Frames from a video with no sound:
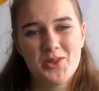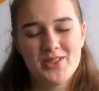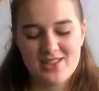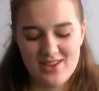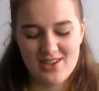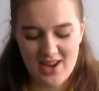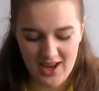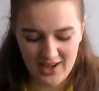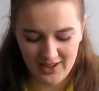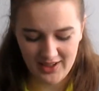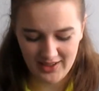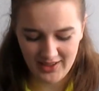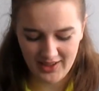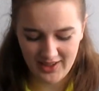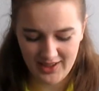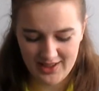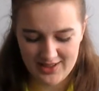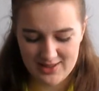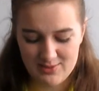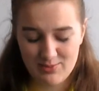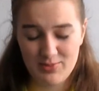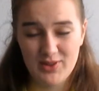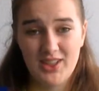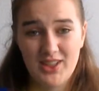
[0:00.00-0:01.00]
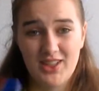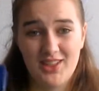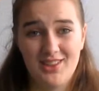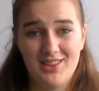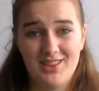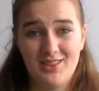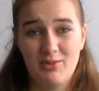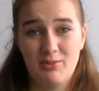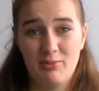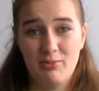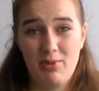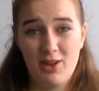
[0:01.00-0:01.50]
snack has been
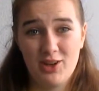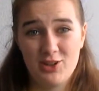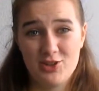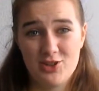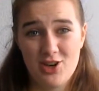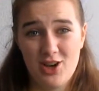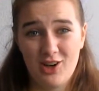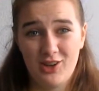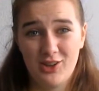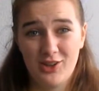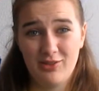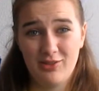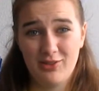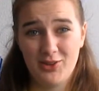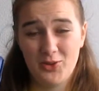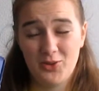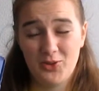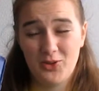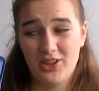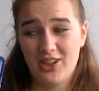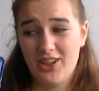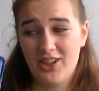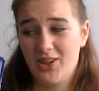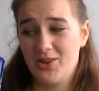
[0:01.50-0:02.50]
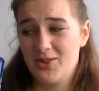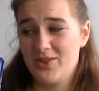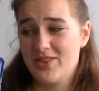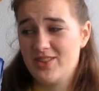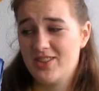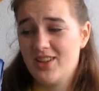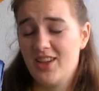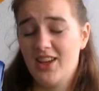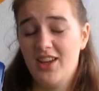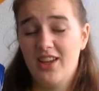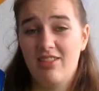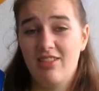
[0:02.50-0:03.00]
milk chocolate covered Oreos.
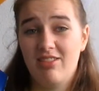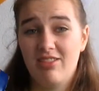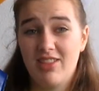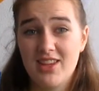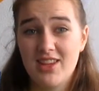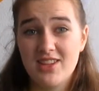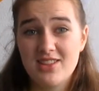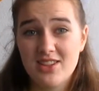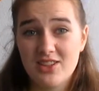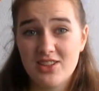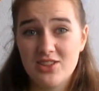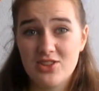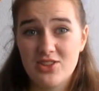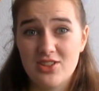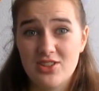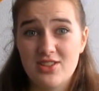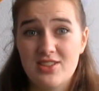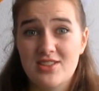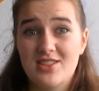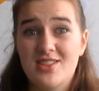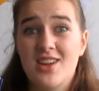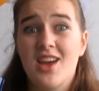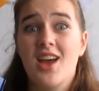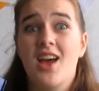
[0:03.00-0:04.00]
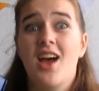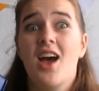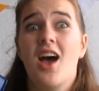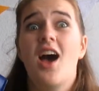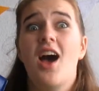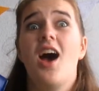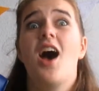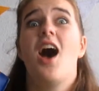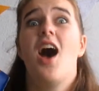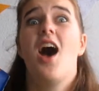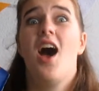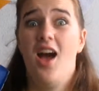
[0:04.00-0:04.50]
These are just
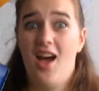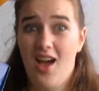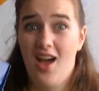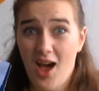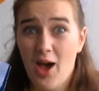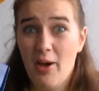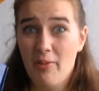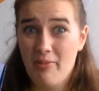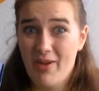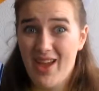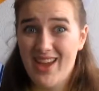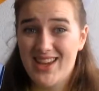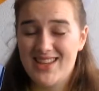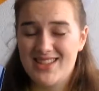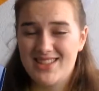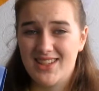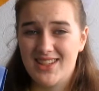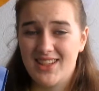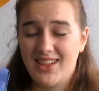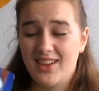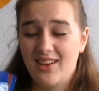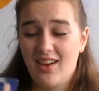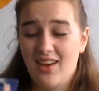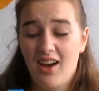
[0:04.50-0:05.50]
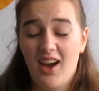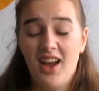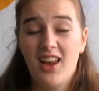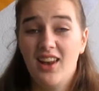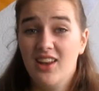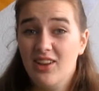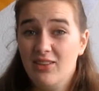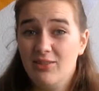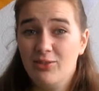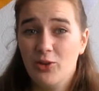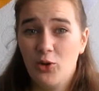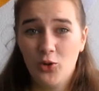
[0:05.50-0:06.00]
amazing. I
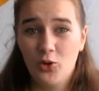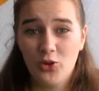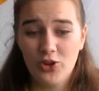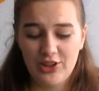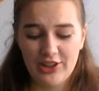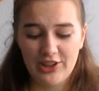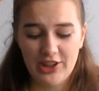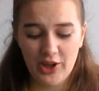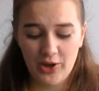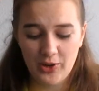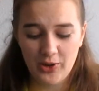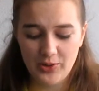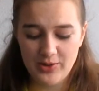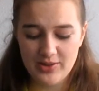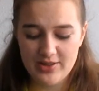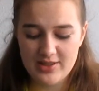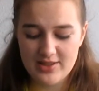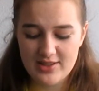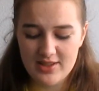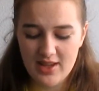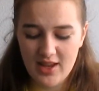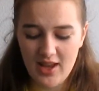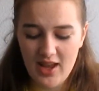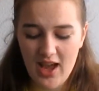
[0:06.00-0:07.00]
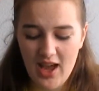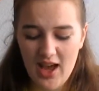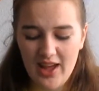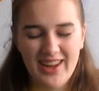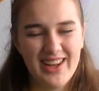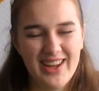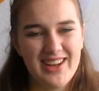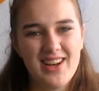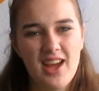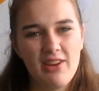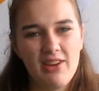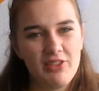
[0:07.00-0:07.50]
love Oreos, and
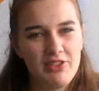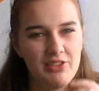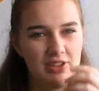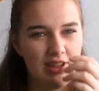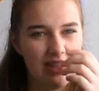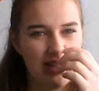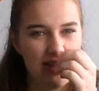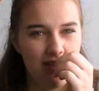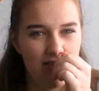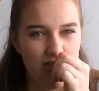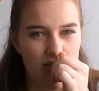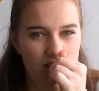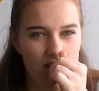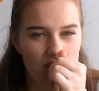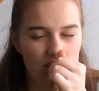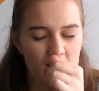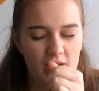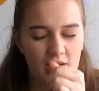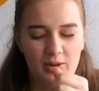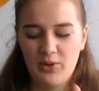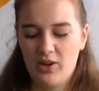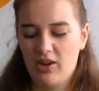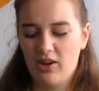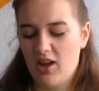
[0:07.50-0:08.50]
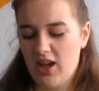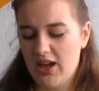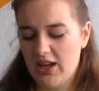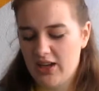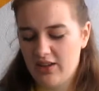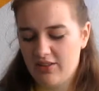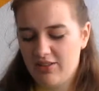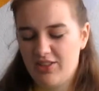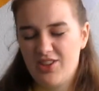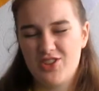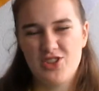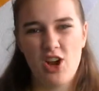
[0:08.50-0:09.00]
I'd never really thought I would
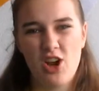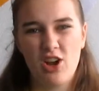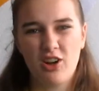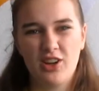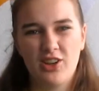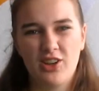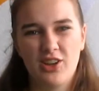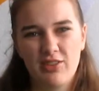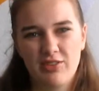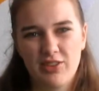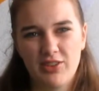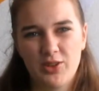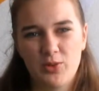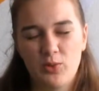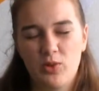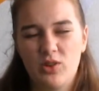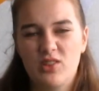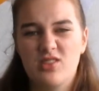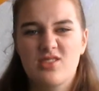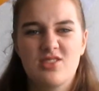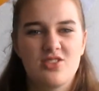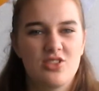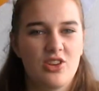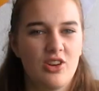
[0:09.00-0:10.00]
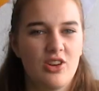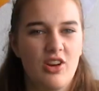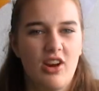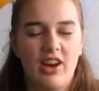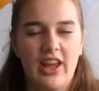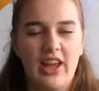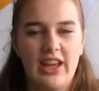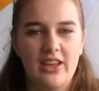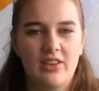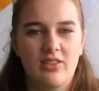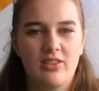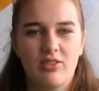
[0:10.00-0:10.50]
like the chocolate covered ones or
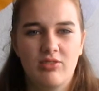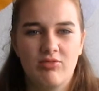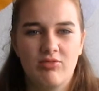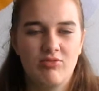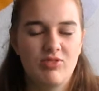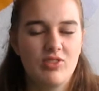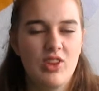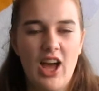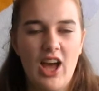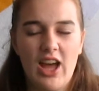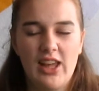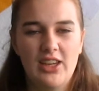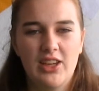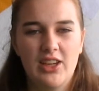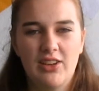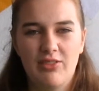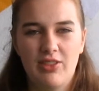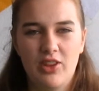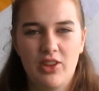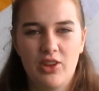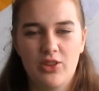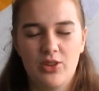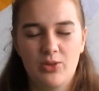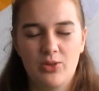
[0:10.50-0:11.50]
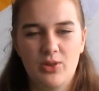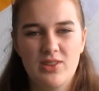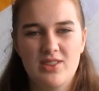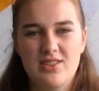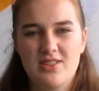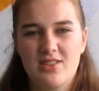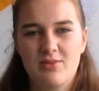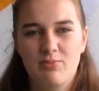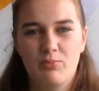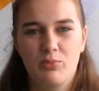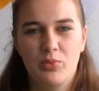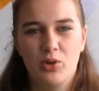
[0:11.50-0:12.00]
like any of the other
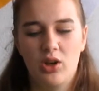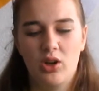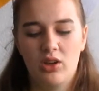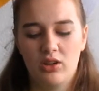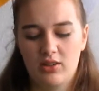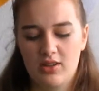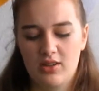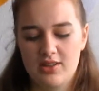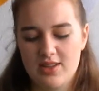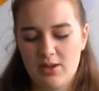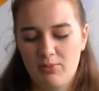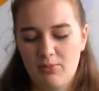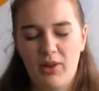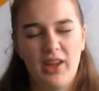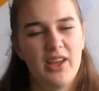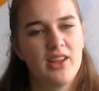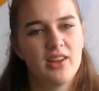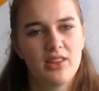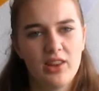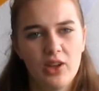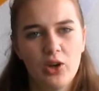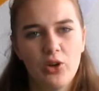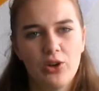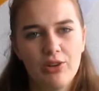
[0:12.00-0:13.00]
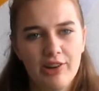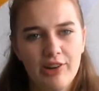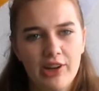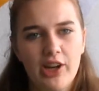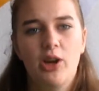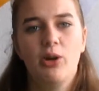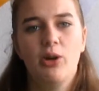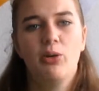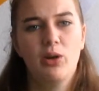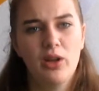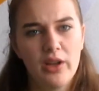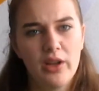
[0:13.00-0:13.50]
ones, but because I'm like, the
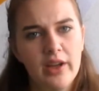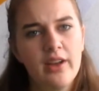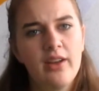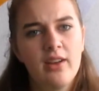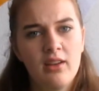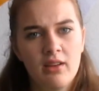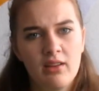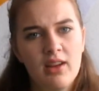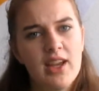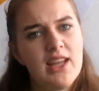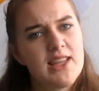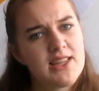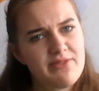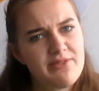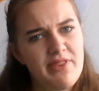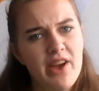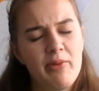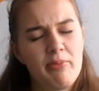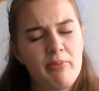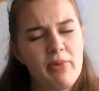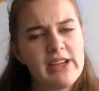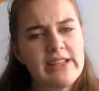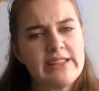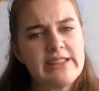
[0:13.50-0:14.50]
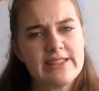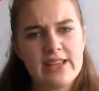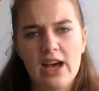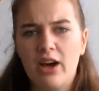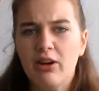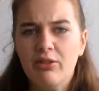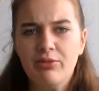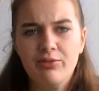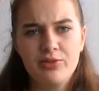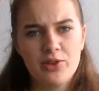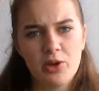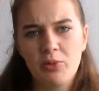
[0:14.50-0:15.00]
Oreo, it's fine by
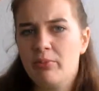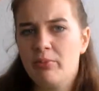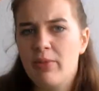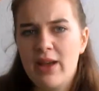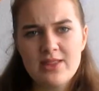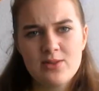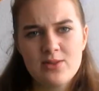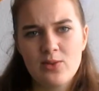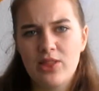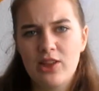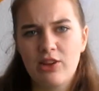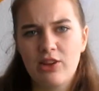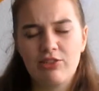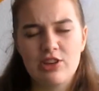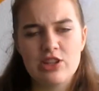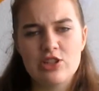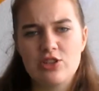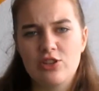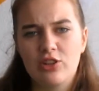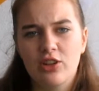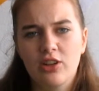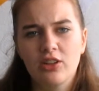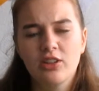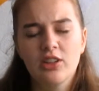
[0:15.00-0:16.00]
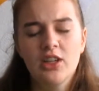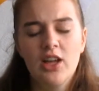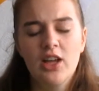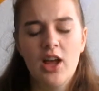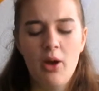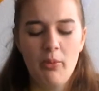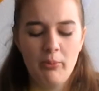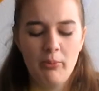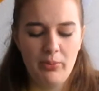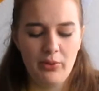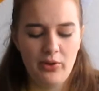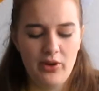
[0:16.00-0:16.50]
itself, don't mess with the original.
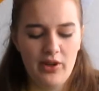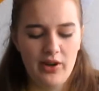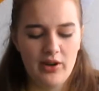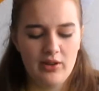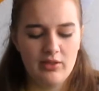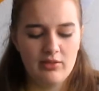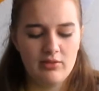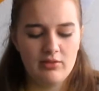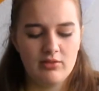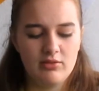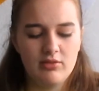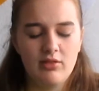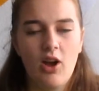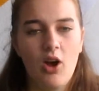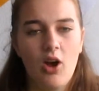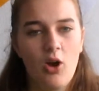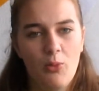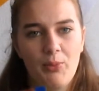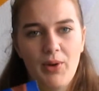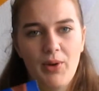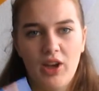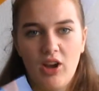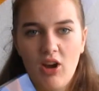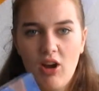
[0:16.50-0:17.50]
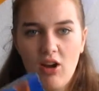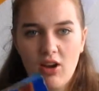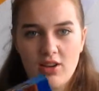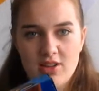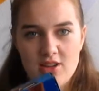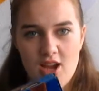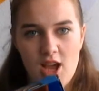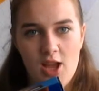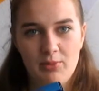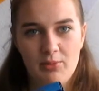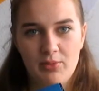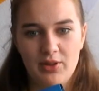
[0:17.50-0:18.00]
But oh my god,
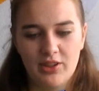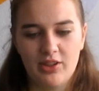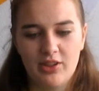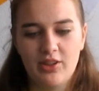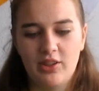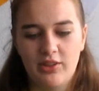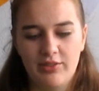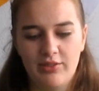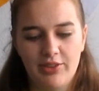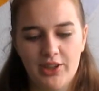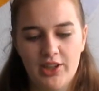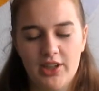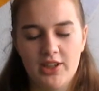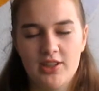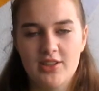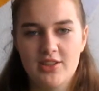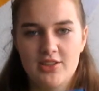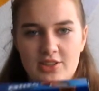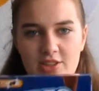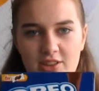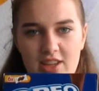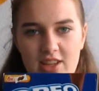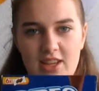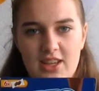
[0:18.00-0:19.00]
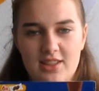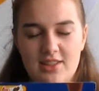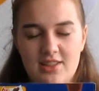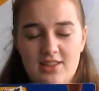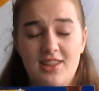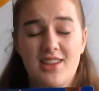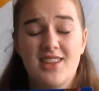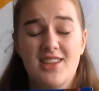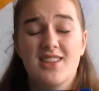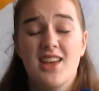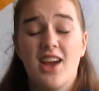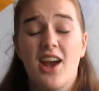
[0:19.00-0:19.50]
I am a convert to these.
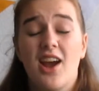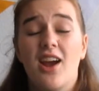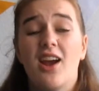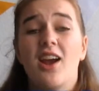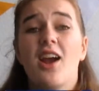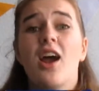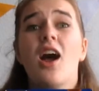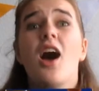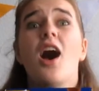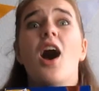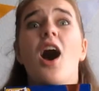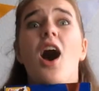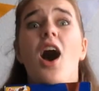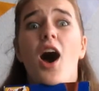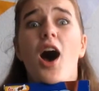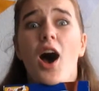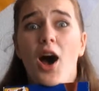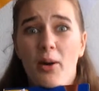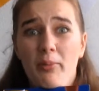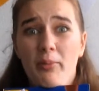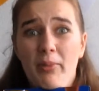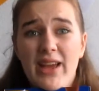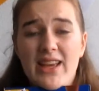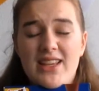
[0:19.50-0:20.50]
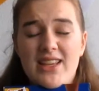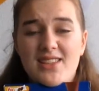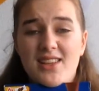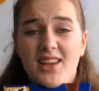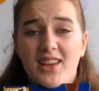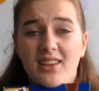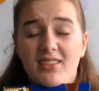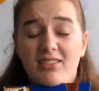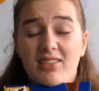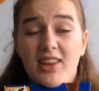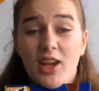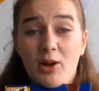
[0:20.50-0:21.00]
These are
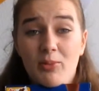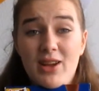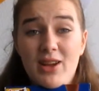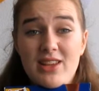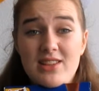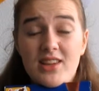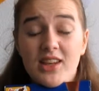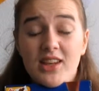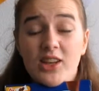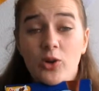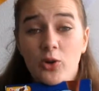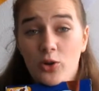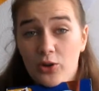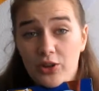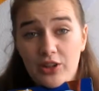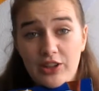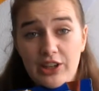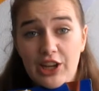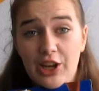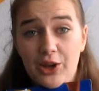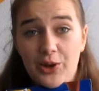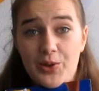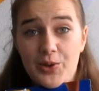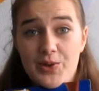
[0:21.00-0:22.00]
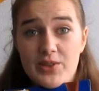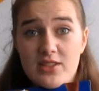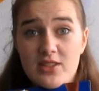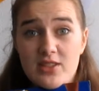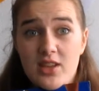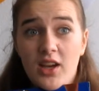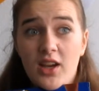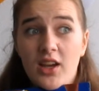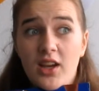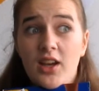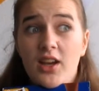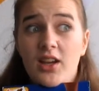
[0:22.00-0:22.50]
amazing. They're basically Oreos
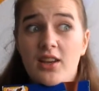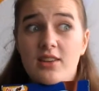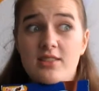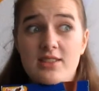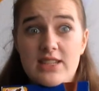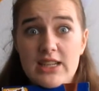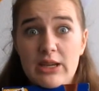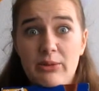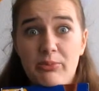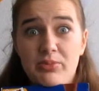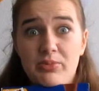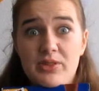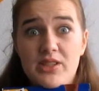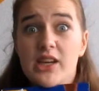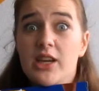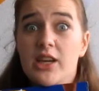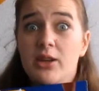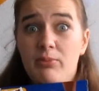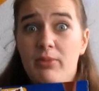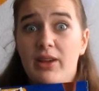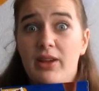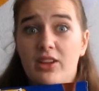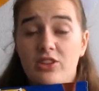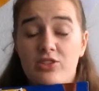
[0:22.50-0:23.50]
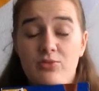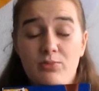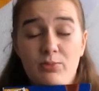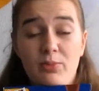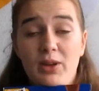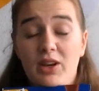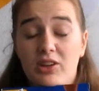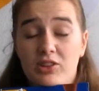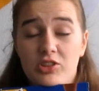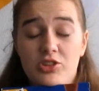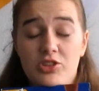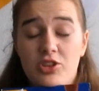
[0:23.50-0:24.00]
dipped in
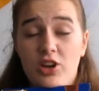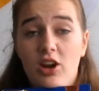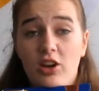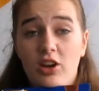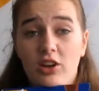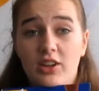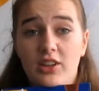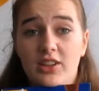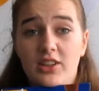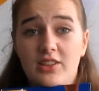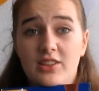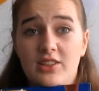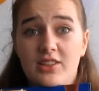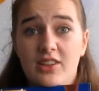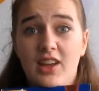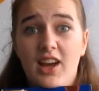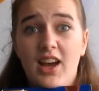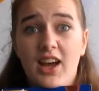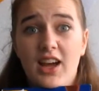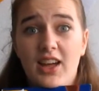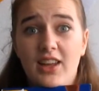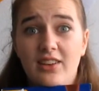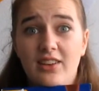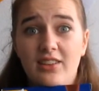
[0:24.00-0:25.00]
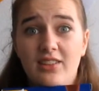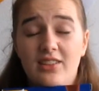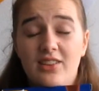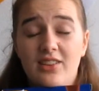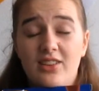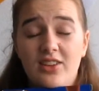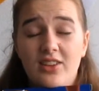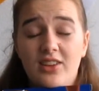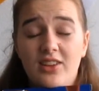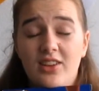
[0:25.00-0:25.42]
milk chocolate, and